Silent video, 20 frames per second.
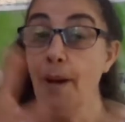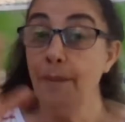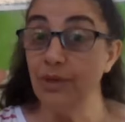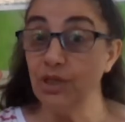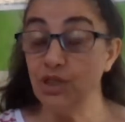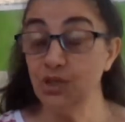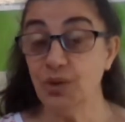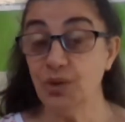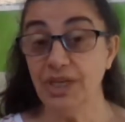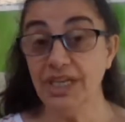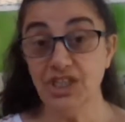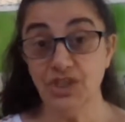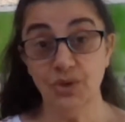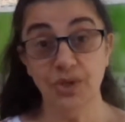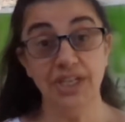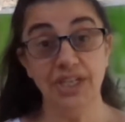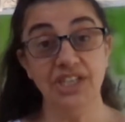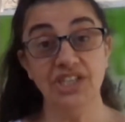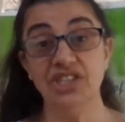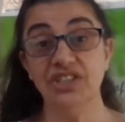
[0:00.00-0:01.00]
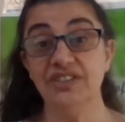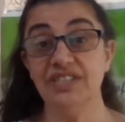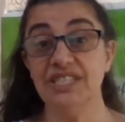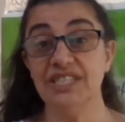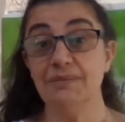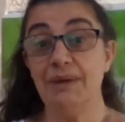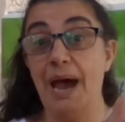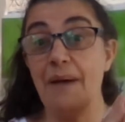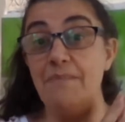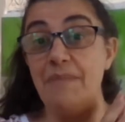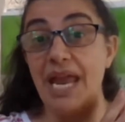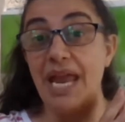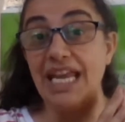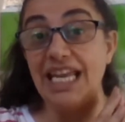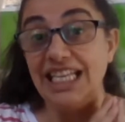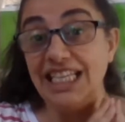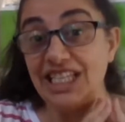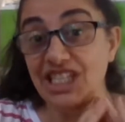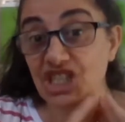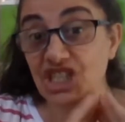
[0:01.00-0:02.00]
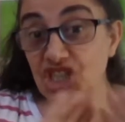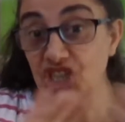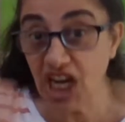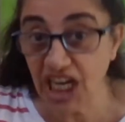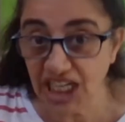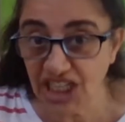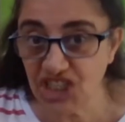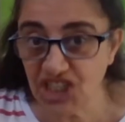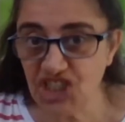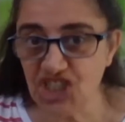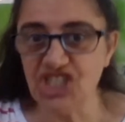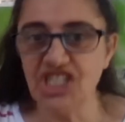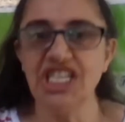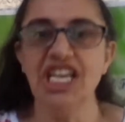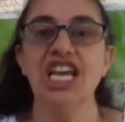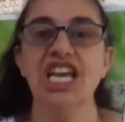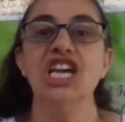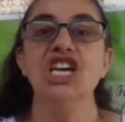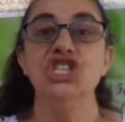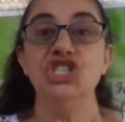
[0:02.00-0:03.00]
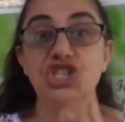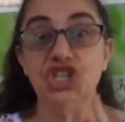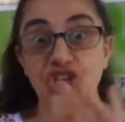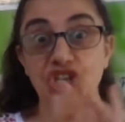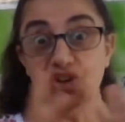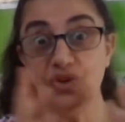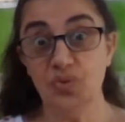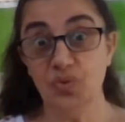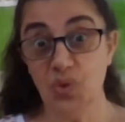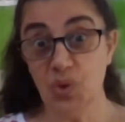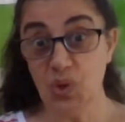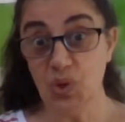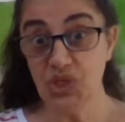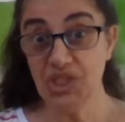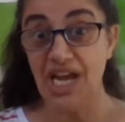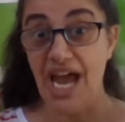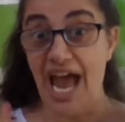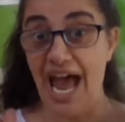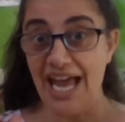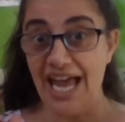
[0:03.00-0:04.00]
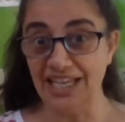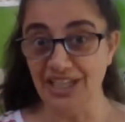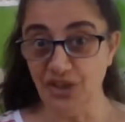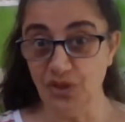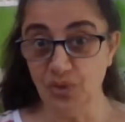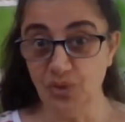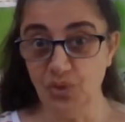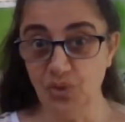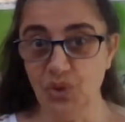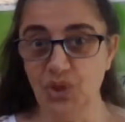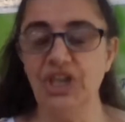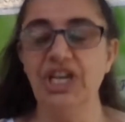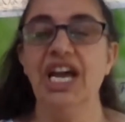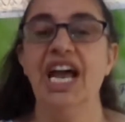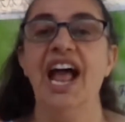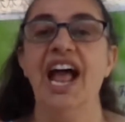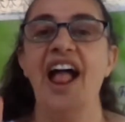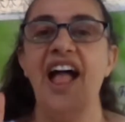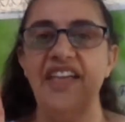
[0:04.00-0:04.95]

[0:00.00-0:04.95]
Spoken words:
But 2022 is about making the changes to your water and your wood.